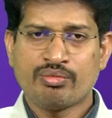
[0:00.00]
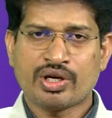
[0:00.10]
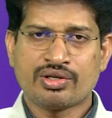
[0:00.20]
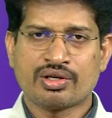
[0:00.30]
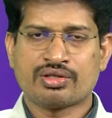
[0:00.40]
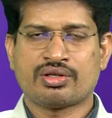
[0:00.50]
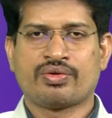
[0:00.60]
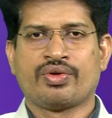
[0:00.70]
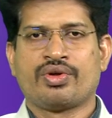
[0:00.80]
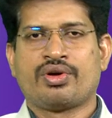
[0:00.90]
measures uh,
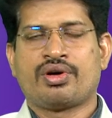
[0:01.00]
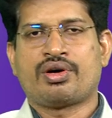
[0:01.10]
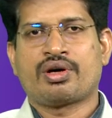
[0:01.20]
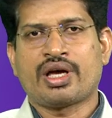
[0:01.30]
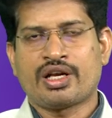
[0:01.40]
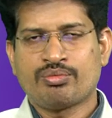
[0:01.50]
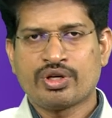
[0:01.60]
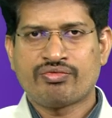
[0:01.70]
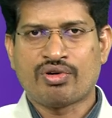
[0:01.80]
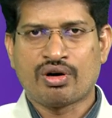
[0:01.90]
uh, can be
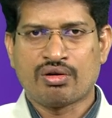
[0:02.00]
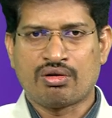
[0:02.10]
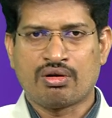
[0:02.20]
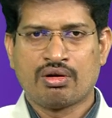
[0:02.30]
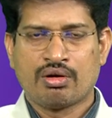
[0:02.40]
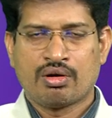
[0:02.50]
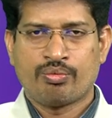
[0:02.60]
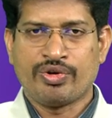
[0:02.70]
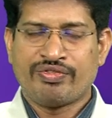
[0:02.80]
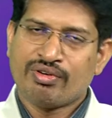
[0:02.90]
followed
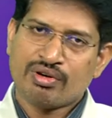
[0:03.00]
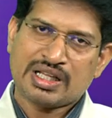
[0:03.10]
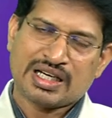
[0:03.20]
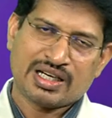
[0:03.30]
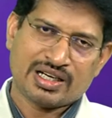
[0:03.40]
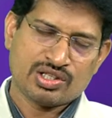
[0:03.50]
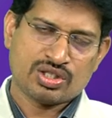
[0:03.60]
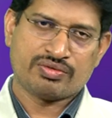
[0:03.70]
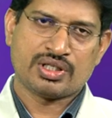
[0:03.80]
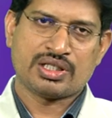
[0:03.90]
before the occurrence
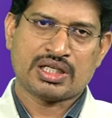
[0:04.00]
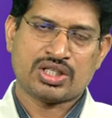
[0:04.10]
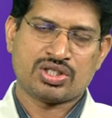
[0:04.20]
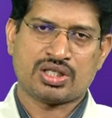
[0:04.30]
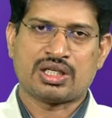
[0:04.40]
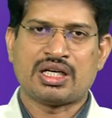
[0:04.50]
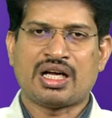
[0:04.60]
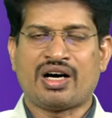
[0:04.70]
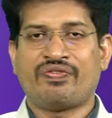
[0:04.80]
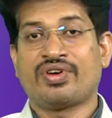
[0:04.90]
of the disaster and
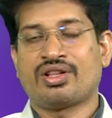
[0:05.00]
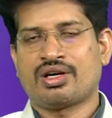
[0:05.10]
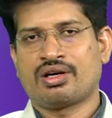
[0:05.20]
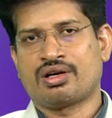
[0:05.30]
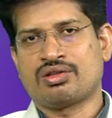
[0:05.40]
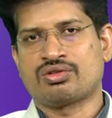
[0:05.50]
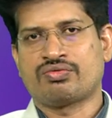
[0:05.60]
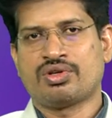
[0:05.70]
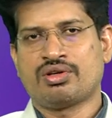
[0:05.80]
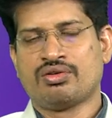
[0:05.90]
after the occurrence of
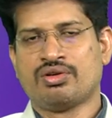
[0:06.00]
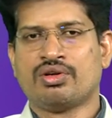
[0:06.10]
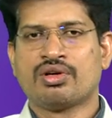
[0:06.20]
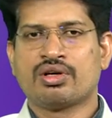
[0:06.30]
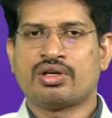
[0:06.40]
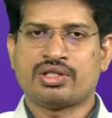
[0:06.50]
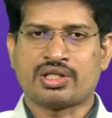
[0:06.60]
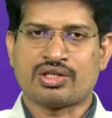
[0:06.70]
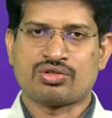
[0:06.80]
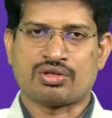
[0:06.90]
the
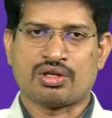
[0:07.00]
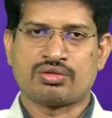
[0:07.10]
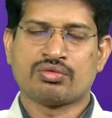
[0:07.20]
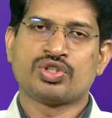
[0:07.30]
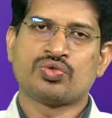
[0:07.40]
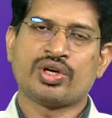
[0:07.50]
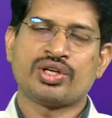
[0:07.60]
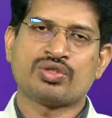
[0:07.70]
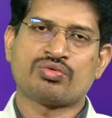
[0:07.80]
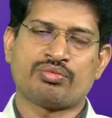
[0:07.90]
disaster also, which
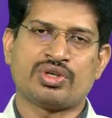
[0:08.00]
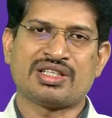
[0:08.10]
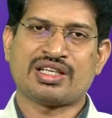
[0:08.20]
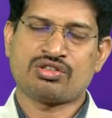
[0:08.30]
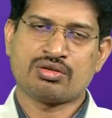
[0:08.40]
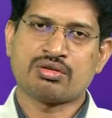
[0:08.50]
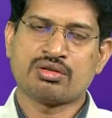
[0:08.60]
varies from disaster